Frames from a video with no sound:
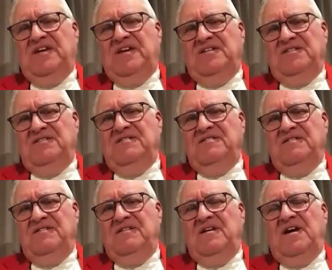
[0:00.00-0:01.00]
Yes,
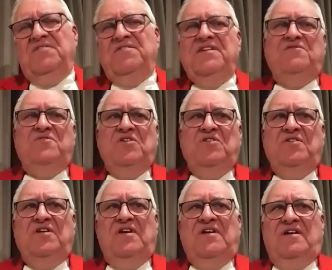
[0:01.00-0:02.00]
I think if
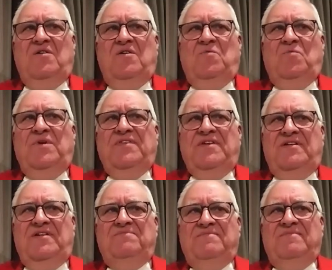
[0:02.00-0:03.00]
you with
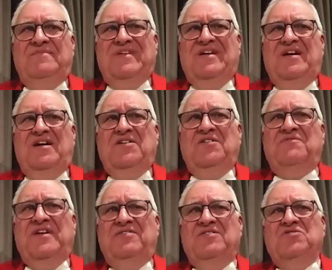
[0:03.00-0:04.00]
an
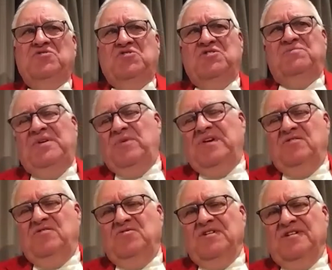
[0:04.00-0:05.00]
event that should be well
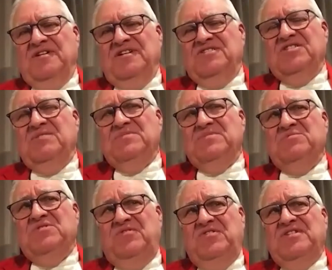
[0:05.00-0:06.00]
organised,
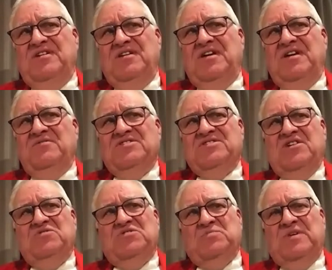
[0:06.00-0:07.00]
sometimes if you don't have a
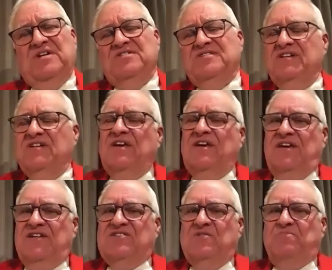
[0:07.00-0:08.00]
Toastmaster,
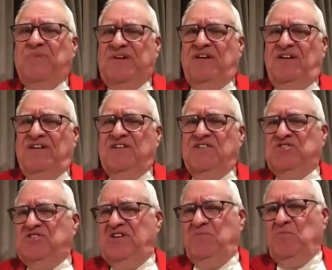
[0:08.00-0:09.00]
it's a bit like a
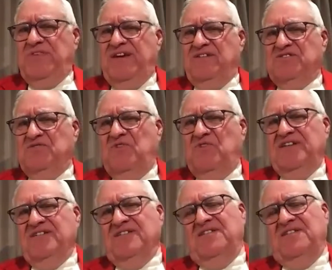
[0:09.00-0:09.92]
ship without a rudder.